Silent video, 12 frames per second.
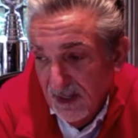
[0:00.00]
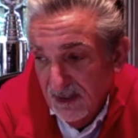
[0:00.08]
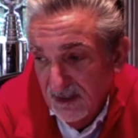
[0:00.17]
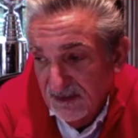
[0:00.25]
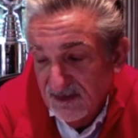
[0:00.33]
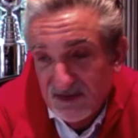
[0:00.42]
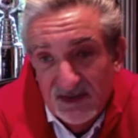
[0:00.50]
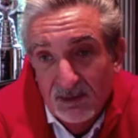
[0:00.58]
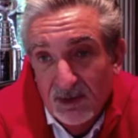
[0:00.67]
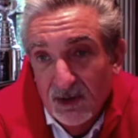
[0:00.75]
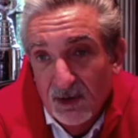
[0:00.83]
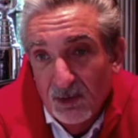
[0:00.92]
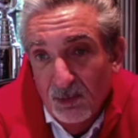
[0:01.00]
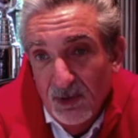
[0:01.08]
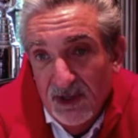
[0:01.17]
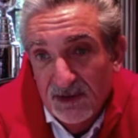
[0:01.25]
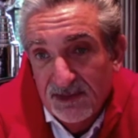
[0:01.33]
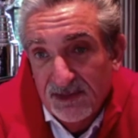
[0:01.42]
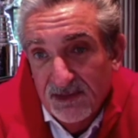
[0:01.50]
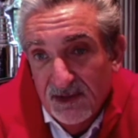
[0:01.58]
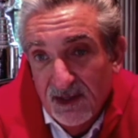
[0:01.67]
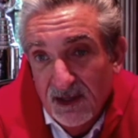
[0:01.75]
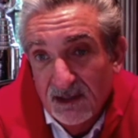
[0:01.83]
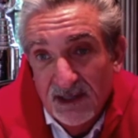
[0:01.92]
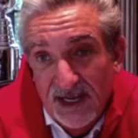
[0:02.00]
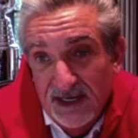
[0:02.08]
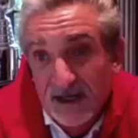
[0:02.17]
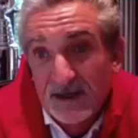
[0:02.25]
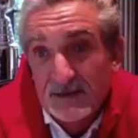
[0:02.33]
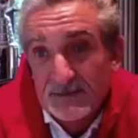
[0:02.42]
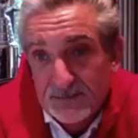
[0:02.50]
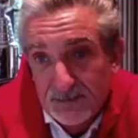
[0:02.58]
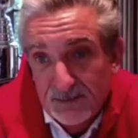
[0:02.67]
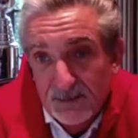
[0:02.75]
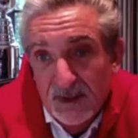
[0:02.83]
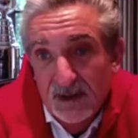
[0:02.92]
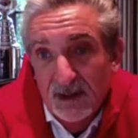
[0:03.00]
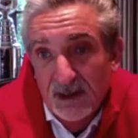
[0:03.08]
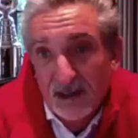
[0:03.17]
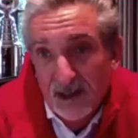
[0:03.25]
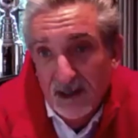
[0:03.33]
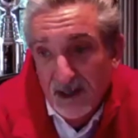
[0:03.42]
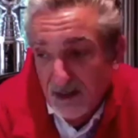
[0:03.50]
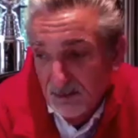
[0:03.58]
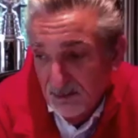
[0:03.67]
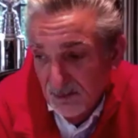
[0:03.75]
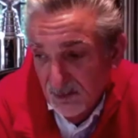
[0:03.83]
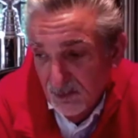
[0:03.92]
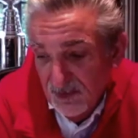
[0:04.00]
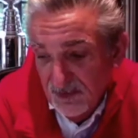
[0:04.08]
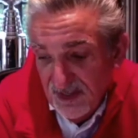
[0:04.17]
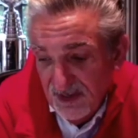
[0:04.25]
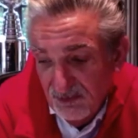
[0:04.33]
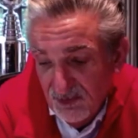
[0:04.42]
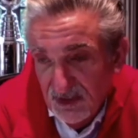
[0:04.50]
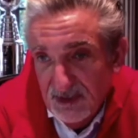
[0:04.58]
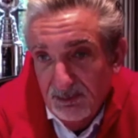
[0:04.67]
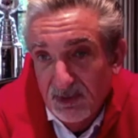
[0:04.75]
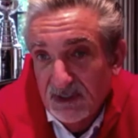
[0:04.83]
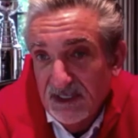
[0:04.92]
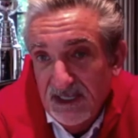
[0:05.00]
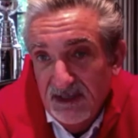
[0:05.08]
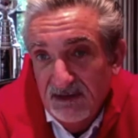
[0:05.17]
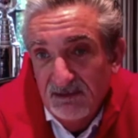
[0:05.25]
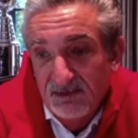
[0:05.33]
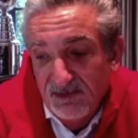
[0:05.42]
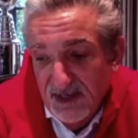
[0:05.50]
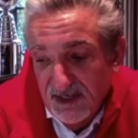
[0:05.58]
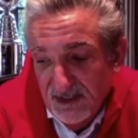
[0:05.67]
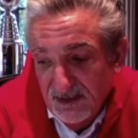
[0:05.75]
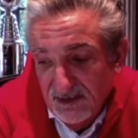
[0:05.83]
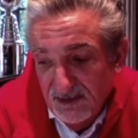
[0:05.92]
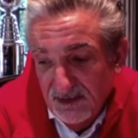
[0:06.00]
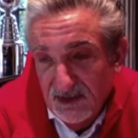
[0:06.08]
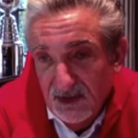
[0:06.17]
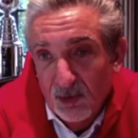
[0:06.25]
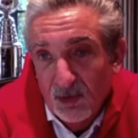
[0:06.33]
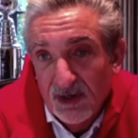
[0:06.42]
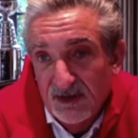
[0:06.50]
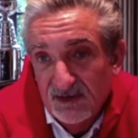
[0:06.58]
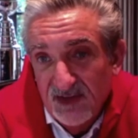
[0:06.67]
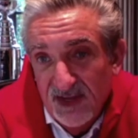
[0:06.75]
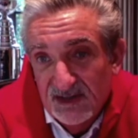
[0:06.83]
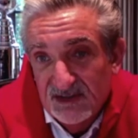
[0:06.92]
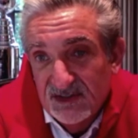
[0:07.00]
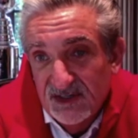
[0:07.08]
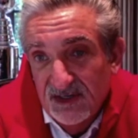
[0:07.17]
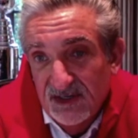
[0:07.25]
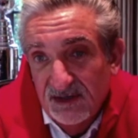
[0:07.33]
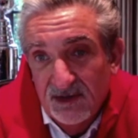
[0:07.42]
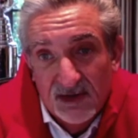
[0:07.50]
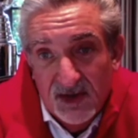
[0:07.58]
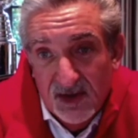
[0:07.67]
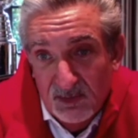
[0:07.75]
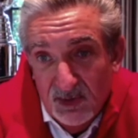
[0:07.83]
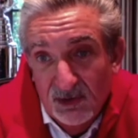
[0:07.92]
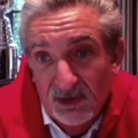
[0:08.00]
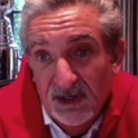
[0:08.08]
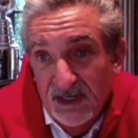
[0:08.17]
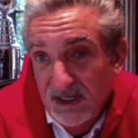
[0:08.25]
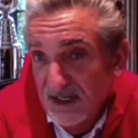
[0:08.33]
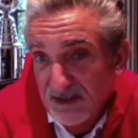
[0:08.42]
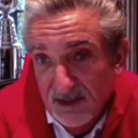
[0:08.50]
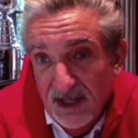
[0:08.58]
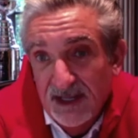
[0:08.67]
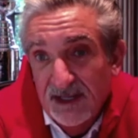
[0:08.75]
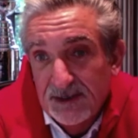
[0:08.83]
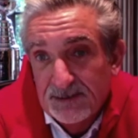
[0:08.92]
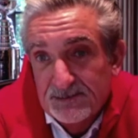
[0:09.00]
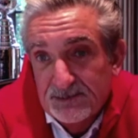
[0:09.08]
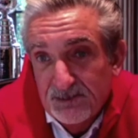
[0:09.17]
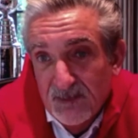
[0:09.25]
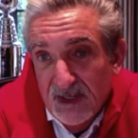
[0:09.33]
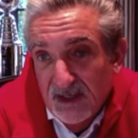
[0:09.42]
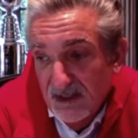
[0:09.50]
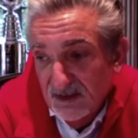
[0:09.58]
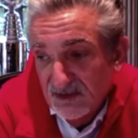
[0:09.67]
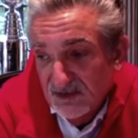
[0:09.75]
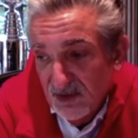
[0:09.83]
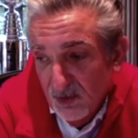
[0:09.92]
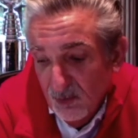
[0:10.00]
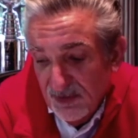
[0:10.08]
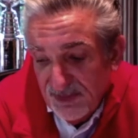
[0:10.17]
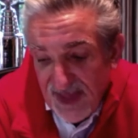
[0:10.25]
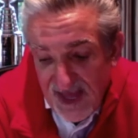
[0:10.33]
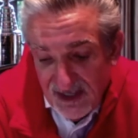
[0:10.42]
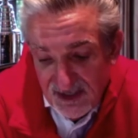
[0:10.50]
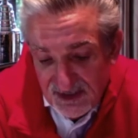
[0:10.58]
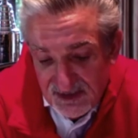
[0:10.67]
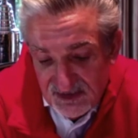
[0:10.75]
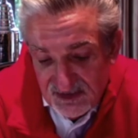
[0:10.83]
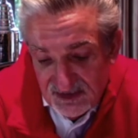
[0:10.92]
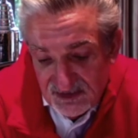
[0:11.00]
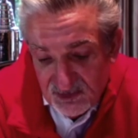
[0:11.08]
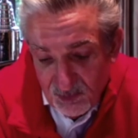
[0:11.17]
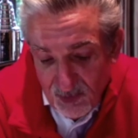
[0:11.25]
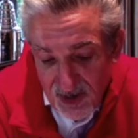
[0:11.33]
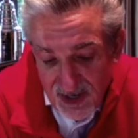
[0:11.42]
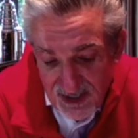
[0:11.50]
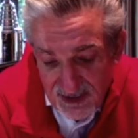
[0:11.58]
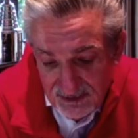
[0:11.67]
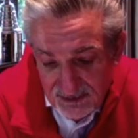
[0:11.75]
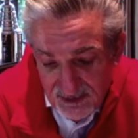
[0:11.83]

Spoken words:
It's similar with Elena, where they really believe in the organization, the community, and the like. And so with Alex, it's why